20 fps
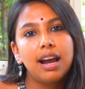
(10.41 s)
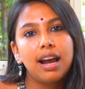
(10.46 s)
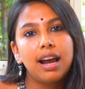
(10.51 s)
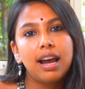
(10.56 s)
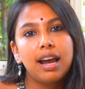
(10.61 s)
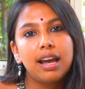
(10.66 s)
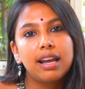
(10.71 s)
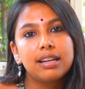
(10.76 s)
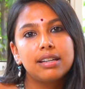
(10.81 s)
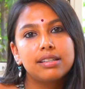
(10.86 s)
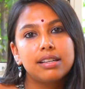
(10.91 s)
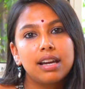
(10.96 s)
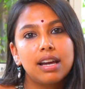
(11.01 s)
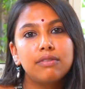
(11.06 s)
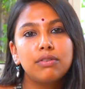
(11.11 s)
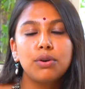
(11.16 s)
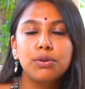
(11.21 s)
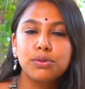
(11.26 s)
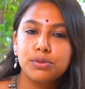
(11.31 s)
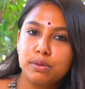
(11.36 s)
and
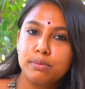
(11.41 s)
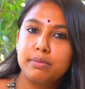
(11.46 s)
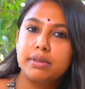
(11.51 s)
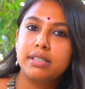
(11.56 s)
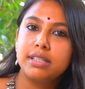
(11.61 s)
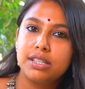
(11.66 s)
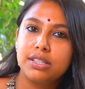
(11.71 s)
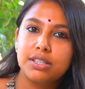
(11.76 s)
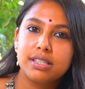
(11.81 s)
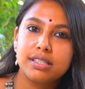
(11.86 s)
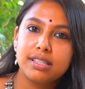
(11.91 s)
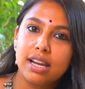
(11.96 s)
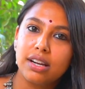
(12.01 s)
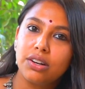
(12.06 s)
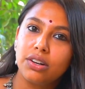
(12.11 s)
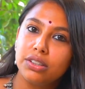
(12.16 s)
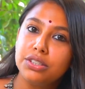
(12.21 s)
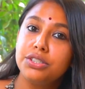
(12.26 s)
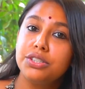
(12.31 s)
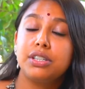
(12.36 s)
I've also been teaching
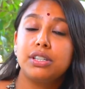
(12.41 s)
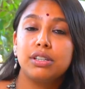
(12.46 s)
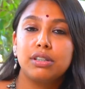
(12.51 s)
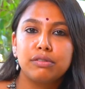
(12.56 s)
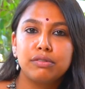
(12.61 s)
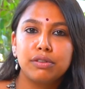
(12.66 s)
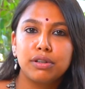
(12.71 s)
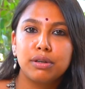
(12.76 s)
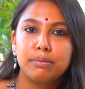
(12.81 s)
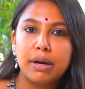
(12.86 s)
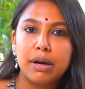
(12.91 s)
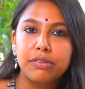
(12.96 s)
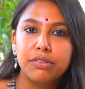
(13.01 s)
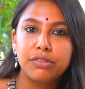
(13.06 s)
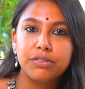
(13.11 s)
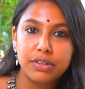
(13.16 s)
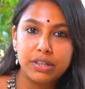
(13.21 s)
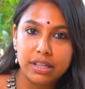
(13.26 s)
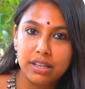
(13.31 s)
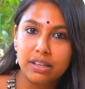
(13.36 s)
psychology here for
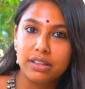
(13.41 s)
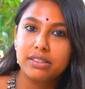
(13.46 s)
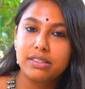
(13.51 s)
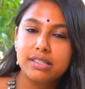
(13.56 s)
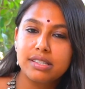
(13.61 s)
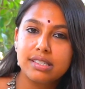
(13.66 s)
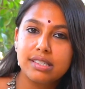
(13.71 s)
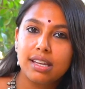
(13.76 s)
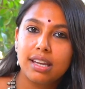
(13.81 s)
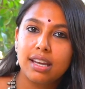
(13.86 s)
about 3 years.